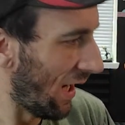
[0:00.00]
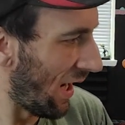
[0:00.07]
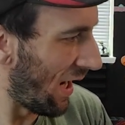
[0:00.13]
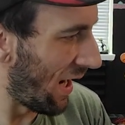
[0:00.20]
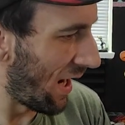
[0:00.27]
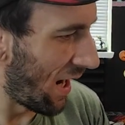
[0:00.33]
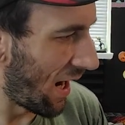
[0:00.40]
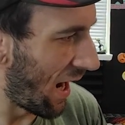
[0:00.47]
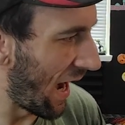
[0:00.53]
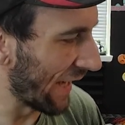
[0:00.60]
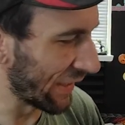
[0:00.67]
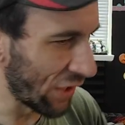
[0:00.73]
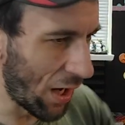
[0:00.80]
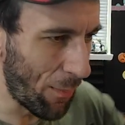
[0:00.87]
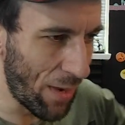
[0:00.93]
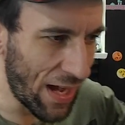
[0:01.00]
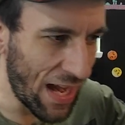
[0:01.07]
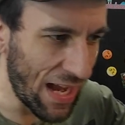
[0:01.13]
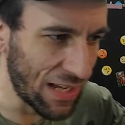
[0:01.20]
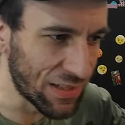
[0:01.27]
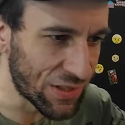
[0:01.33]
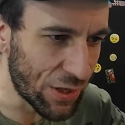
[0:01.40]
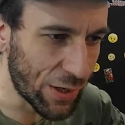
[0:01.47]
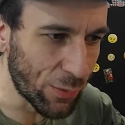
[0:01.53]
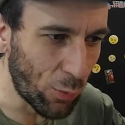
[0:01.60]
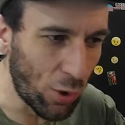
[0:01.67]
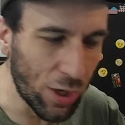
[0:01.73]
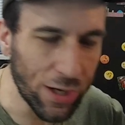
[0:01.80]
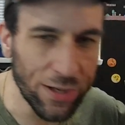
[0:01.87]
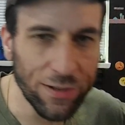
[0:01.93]
Uh, I got my hands on
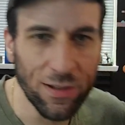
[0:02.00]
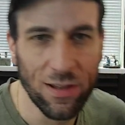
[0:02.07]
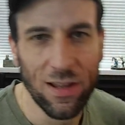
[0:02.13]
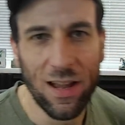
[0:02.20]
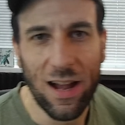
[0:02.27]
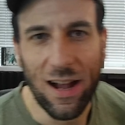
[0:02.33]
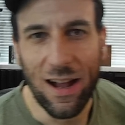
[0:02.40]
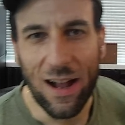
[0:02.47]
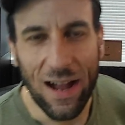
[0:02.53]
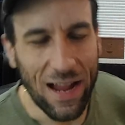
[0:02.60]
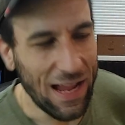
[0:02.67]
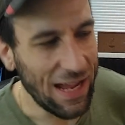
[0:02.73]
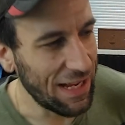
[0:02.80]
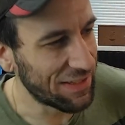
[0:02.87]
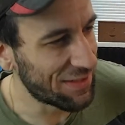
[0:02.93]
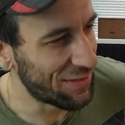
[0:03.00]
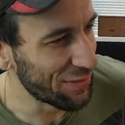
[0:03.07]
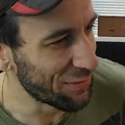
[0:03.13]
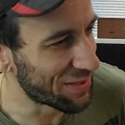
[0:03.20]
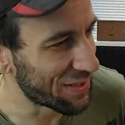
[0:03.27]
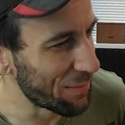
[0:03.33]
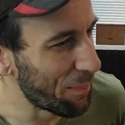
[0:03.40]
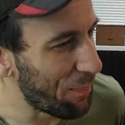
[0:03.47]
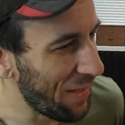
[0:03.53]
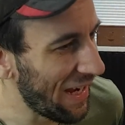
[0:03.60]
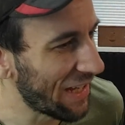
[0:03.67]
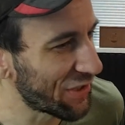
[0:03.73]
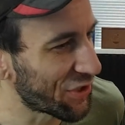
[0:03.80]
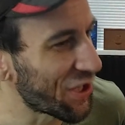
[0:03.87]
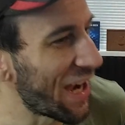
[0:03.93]
one. I had to do some
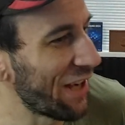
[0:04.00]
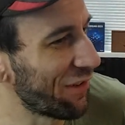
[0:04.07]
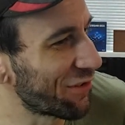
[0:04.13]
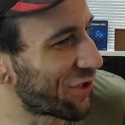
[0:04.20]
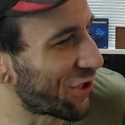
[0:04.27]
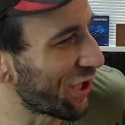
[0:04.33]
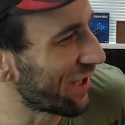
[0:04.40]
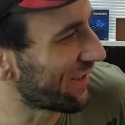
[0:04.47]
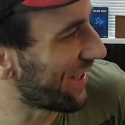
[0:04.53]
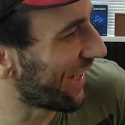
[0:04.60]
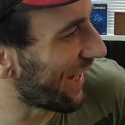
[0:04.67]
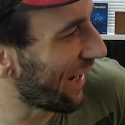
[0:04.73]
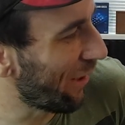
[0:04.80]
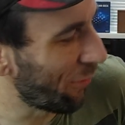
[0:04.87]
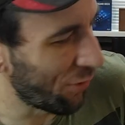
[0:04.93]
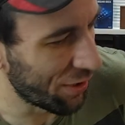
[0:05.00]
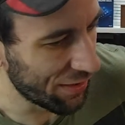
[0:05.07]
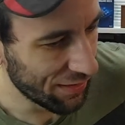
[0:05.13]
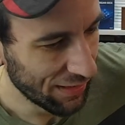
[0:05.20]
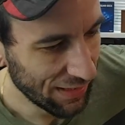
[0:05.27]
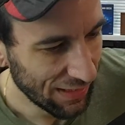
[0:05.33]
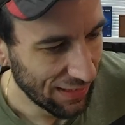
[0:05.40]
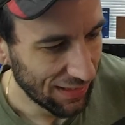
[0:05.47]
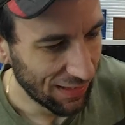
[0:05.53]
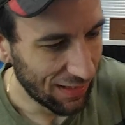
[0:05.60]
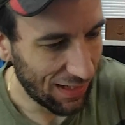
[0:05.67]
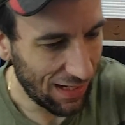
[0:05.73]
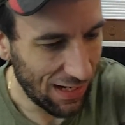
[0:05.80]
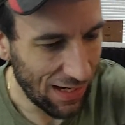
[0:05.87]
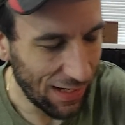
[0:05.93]
back channel shit to get one.
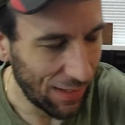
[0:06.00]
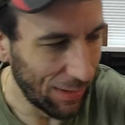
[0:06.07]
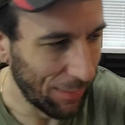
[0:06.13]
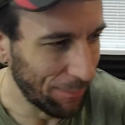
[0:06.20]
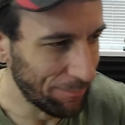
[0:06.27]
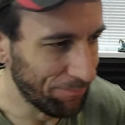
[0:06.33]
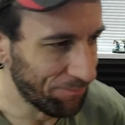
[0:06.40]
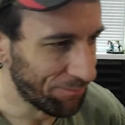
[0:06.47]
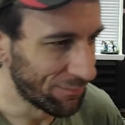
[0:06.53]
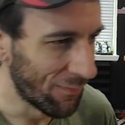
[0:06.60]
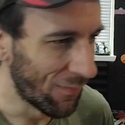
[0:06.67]
Um,